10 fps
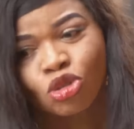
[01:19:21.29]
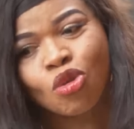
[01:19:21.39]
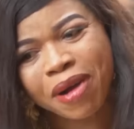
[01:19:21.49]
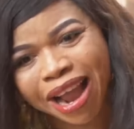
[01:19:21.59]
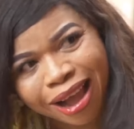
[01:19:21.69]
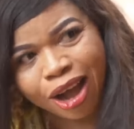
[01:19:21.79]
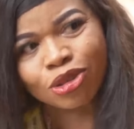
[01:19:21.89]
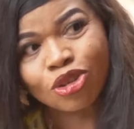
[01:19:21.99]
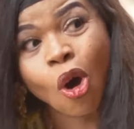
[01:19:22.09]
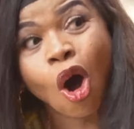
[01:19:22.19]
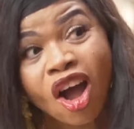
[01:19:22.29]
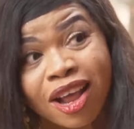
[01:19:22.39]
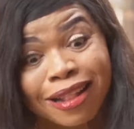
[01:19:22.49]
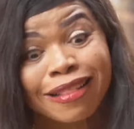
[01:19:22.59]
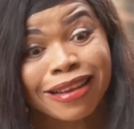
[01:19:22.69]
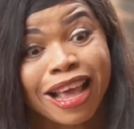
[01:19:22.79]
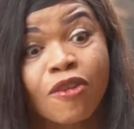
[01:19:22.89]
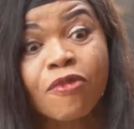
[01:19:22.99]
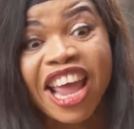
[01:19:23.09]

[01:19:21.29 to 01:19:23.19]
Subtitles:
to my house or the leg of